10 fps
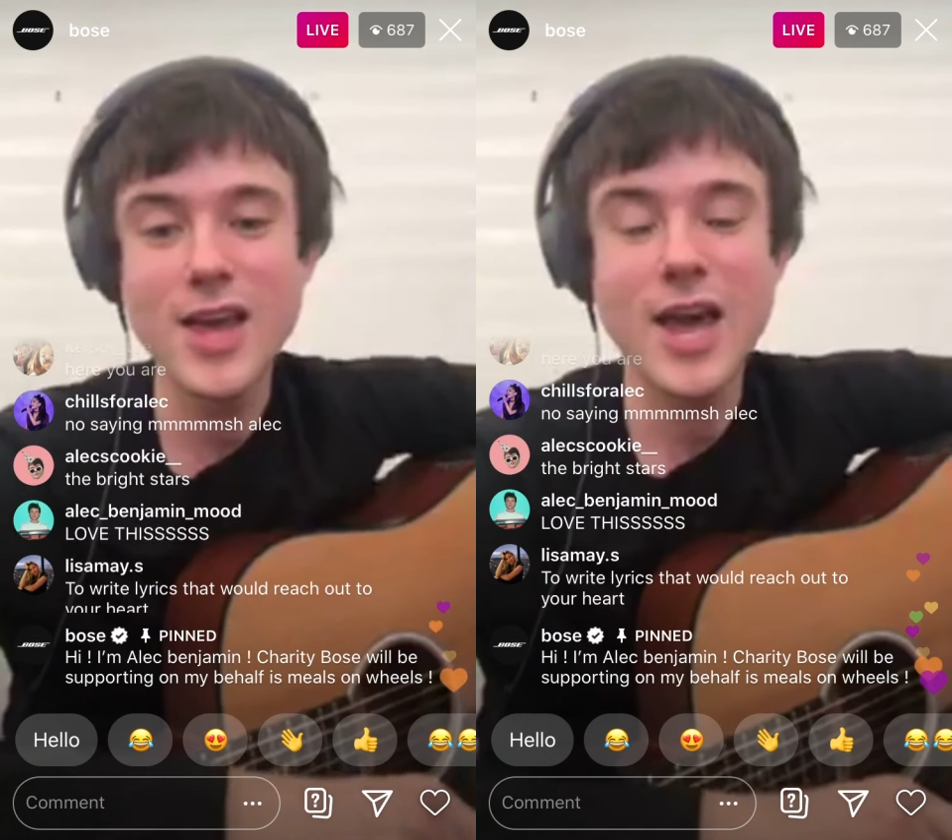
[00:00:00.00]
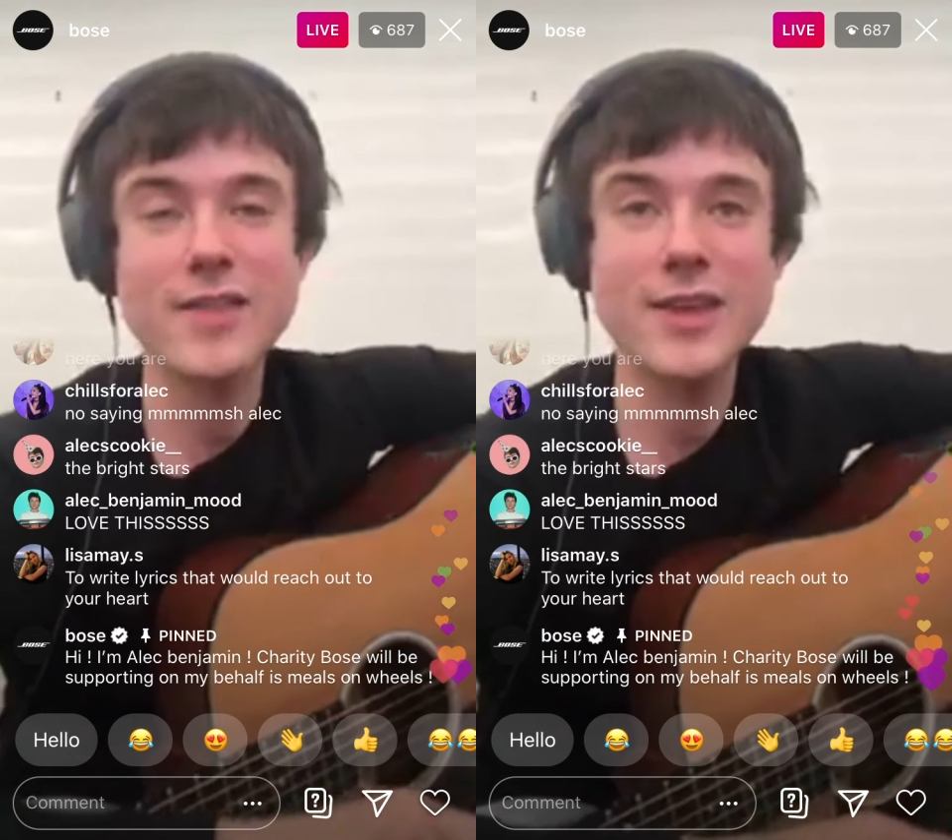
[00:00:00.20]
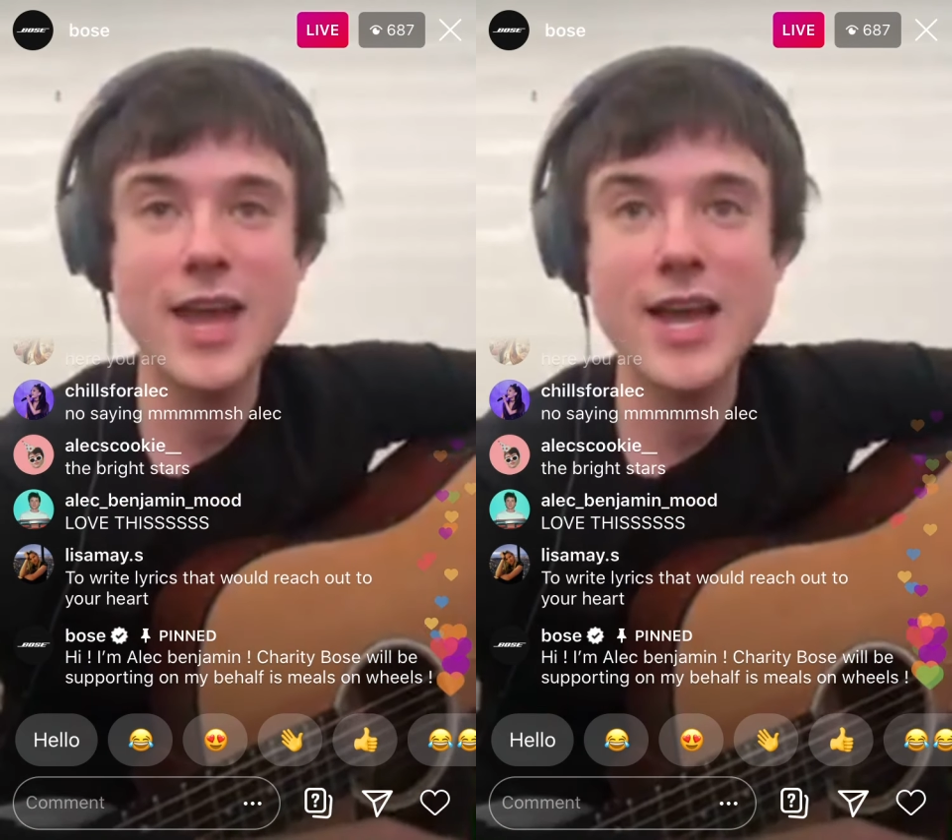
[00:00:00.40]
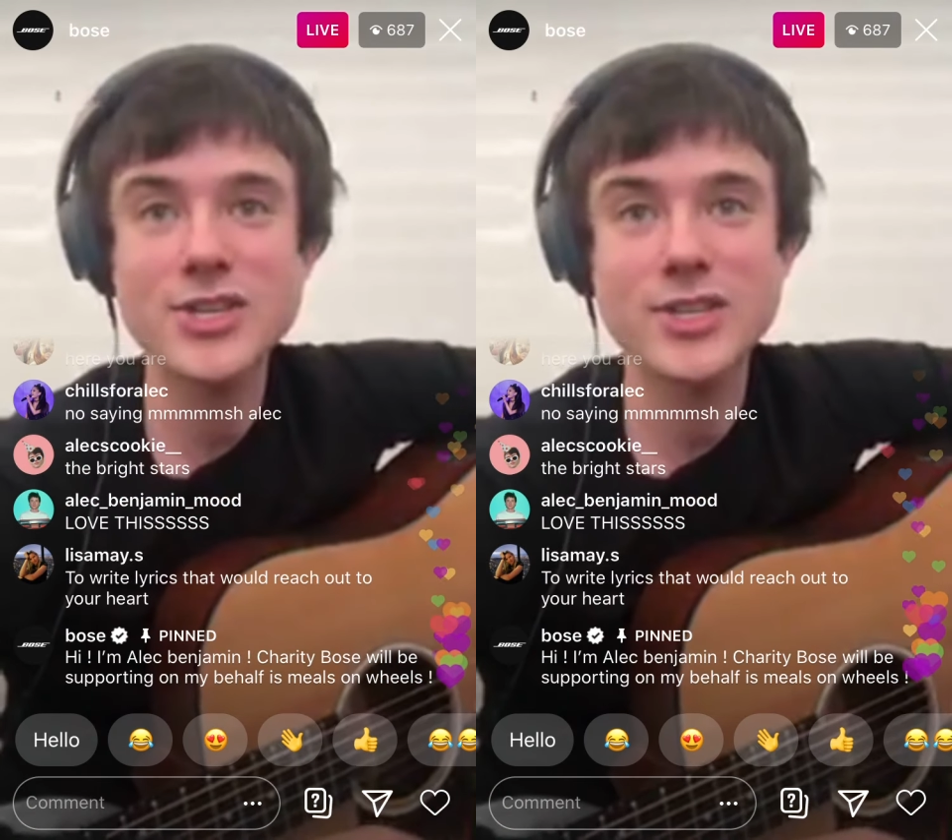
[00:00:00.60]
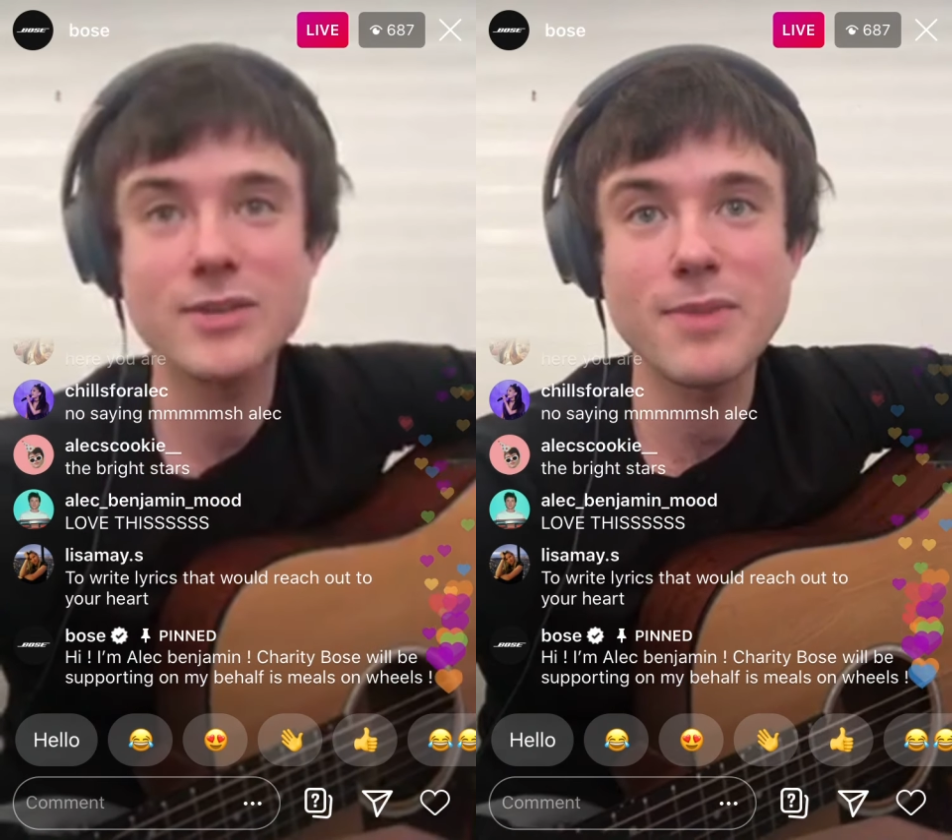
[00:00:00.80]
I think
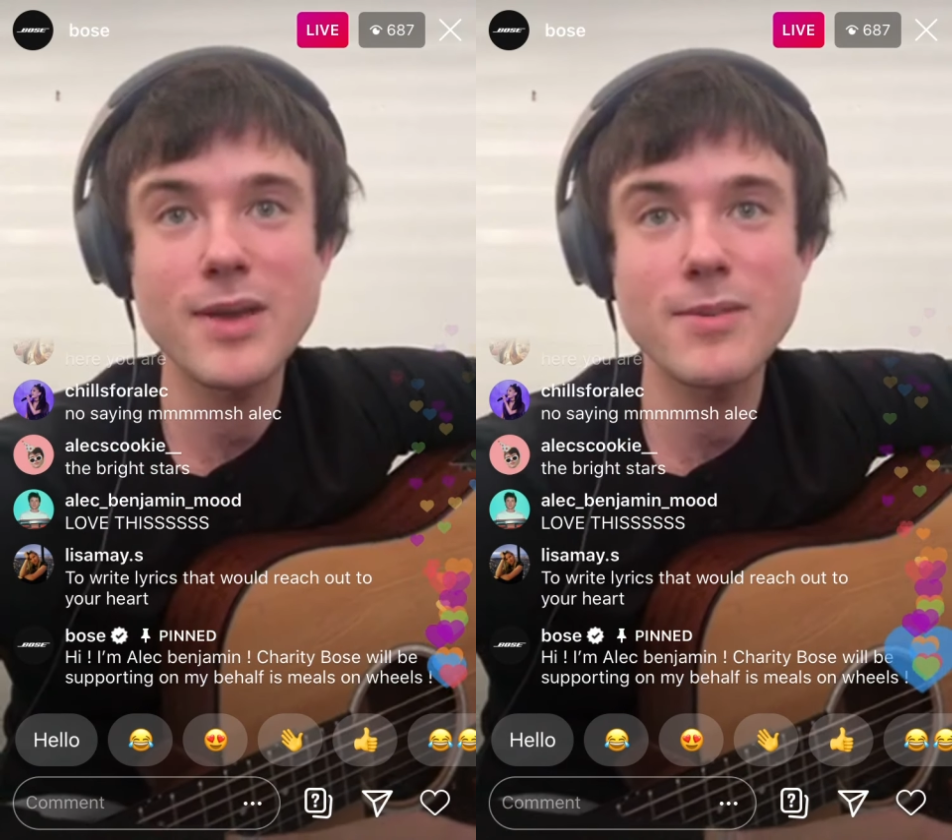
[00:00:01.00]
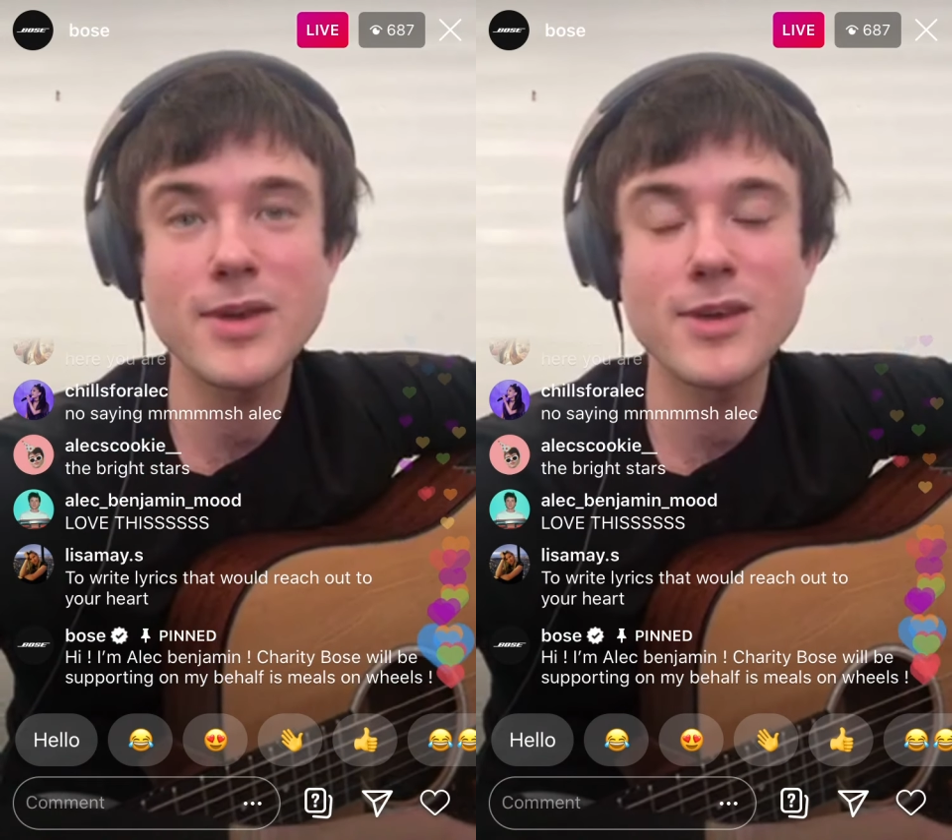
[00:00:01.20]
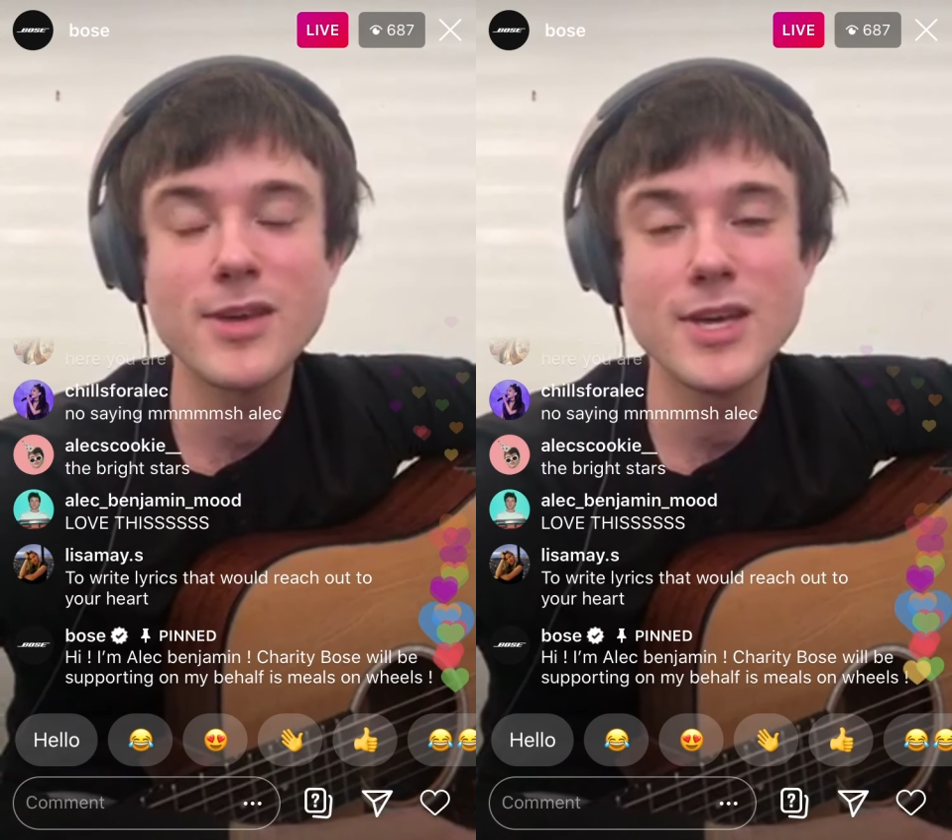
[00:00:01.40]
actually maybe